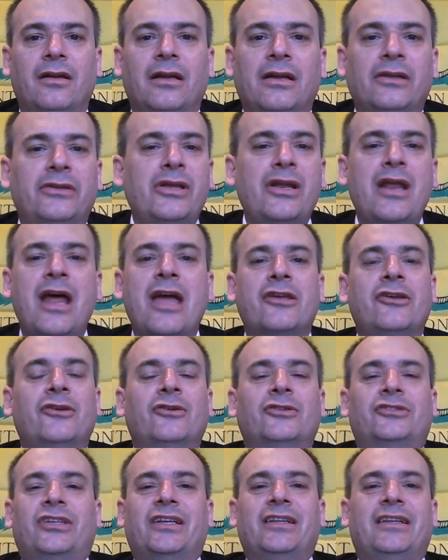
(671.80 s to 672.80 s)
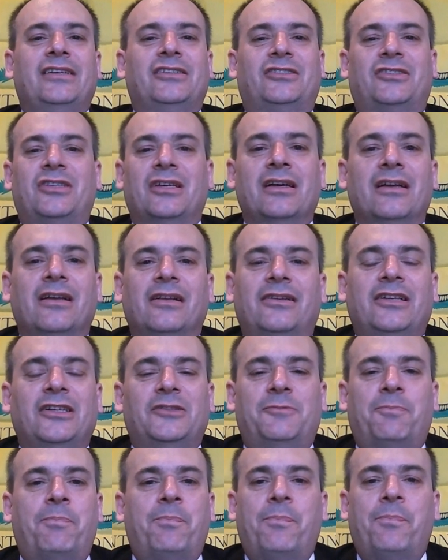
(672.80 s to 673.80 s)
They're not using these
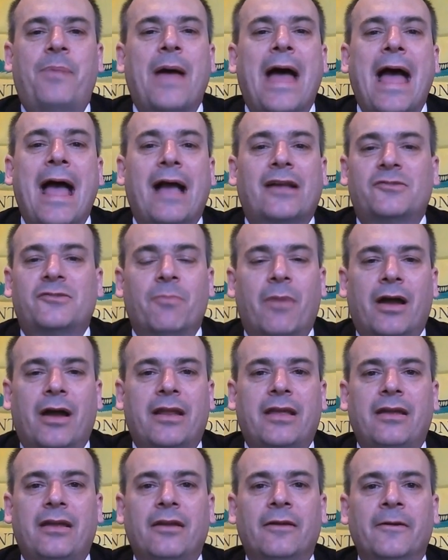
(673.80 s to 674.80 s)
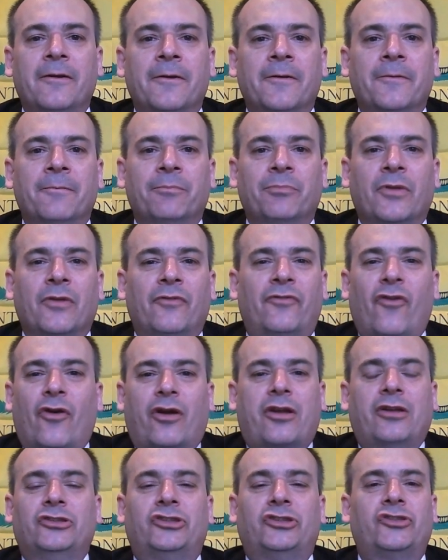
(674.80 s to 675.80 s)
PAC money for
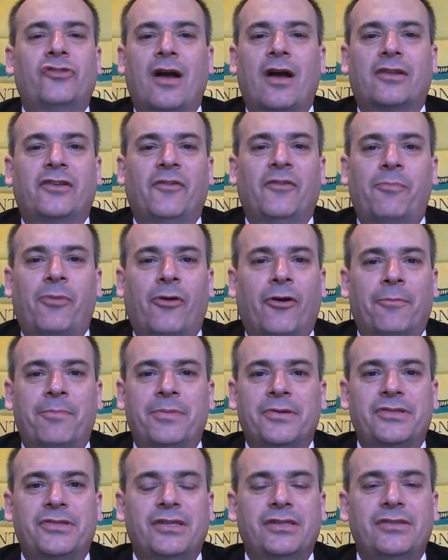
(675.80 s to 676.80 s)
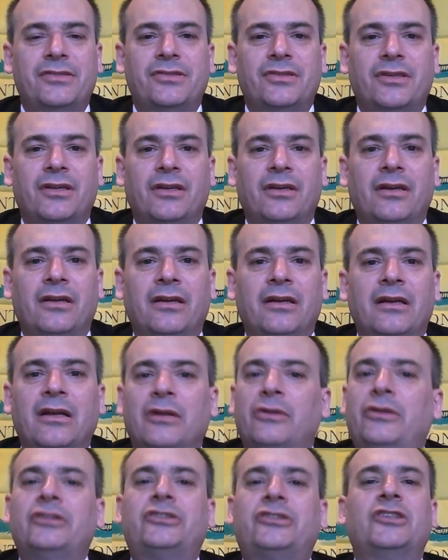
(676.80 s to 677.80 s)
constructive purposes.
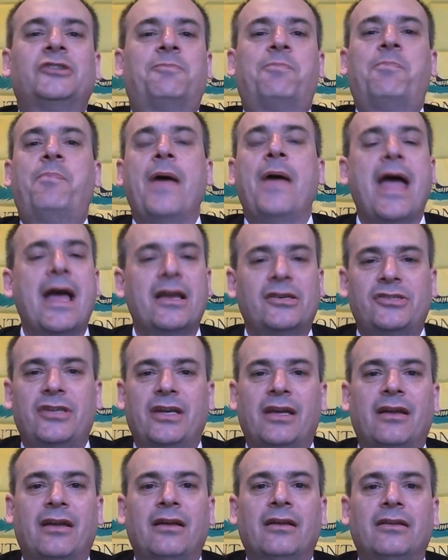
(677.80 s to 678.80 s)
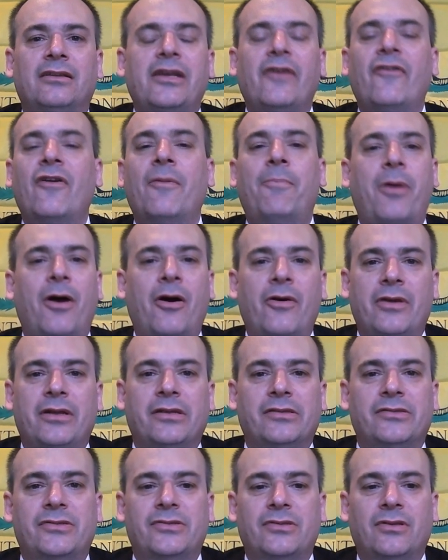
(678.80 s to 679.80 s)
They're just bashing their
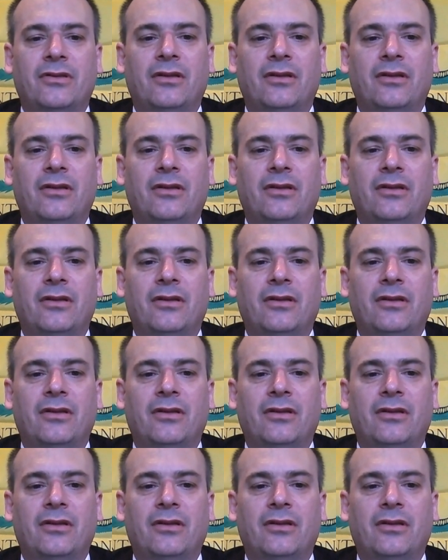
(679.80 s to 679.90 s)
opponents.